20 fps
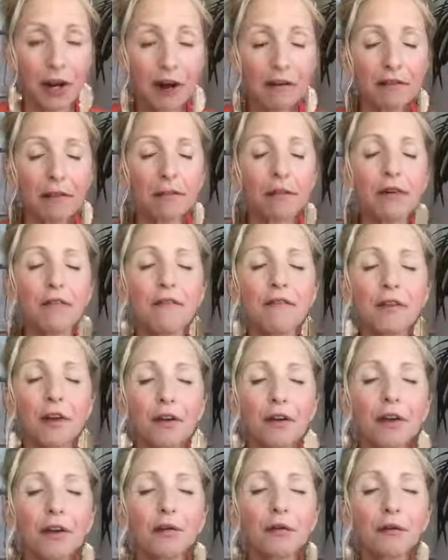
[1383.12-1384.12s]
from the
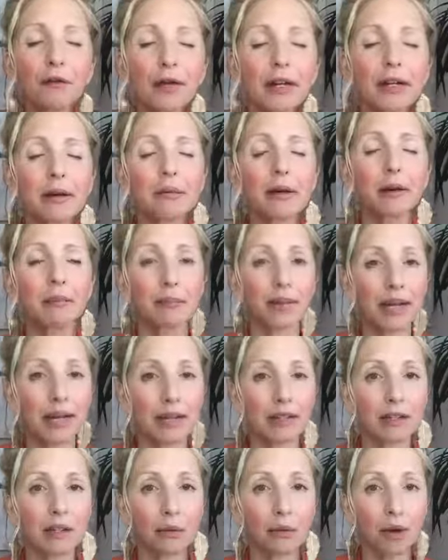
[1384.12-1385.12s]
very freedom and
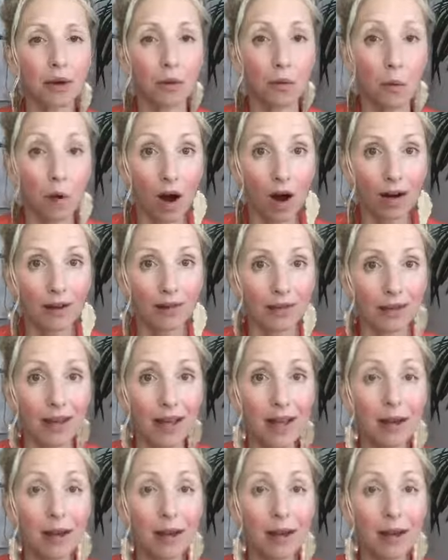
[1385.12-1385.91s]
peace that we want.